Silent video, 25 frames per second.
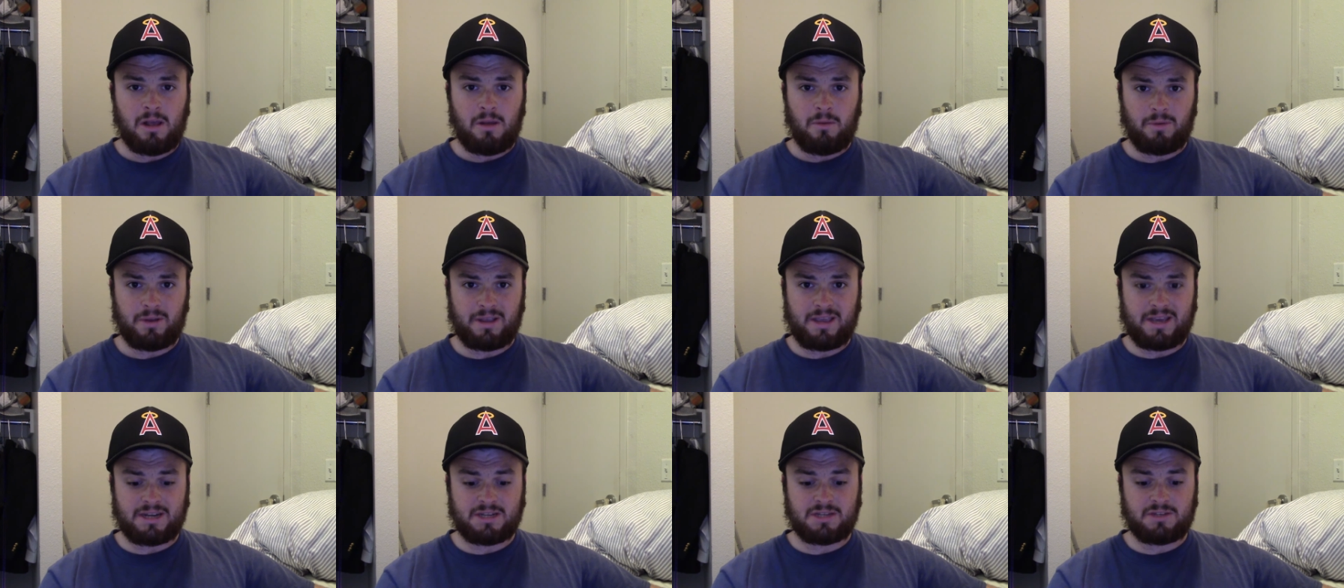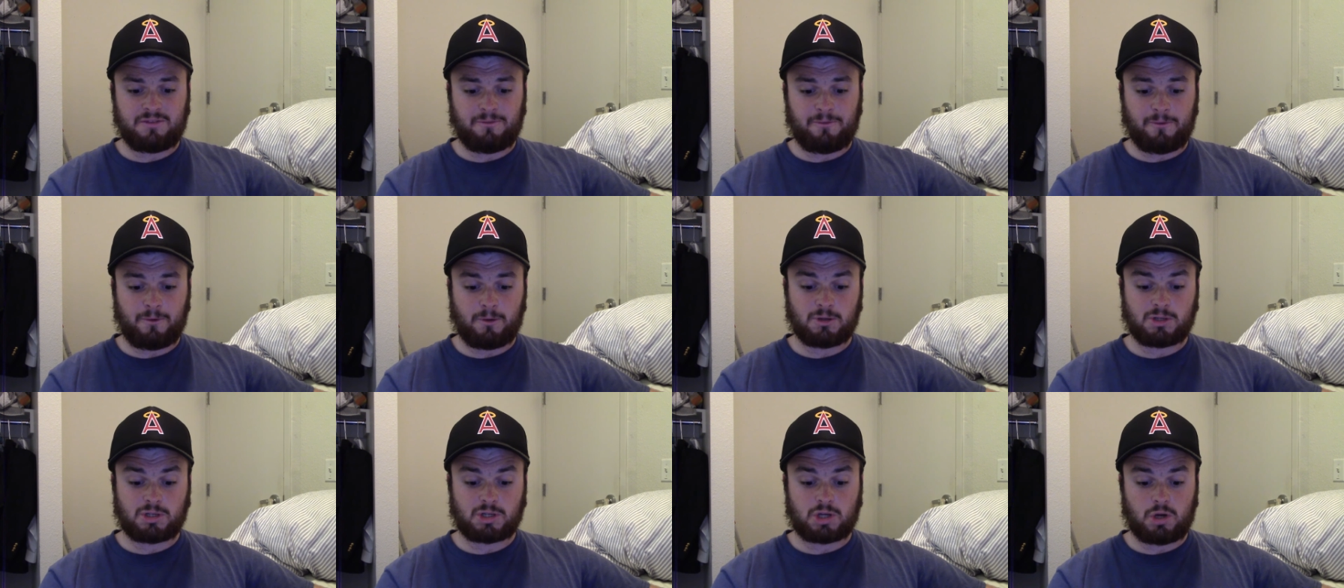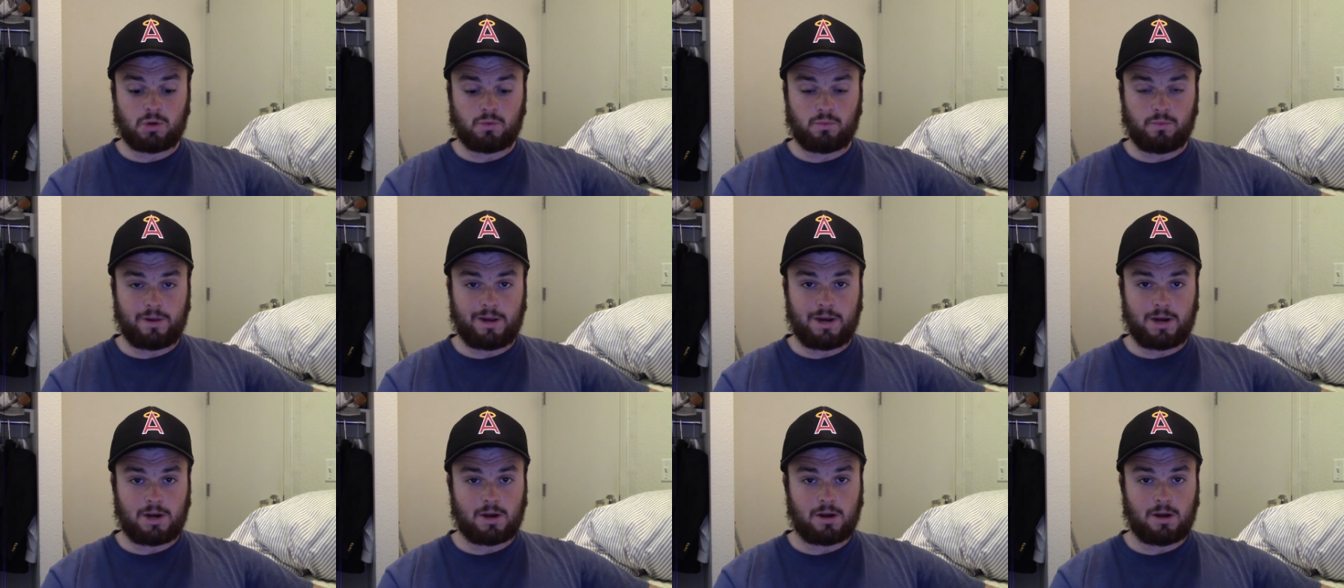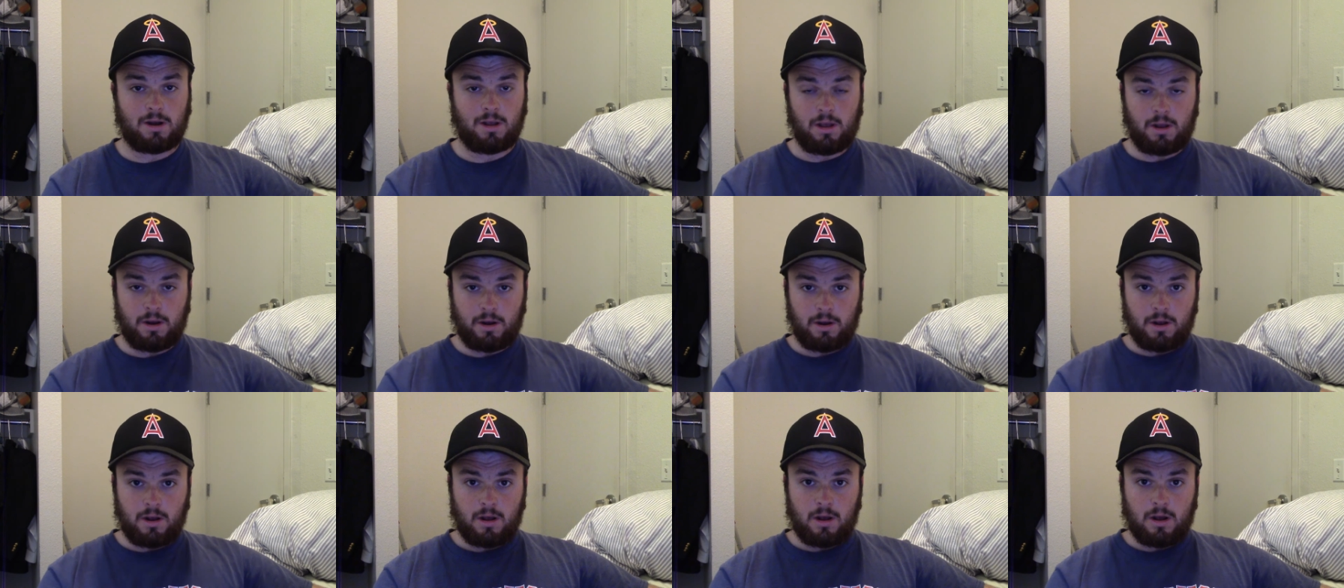would get his first career
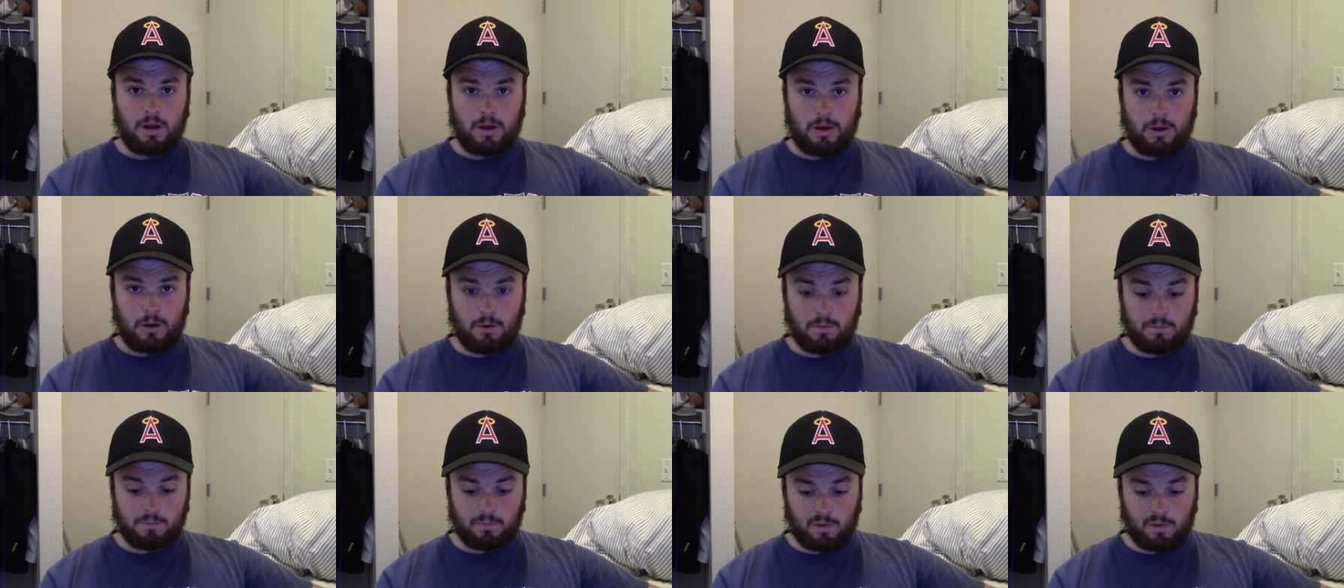home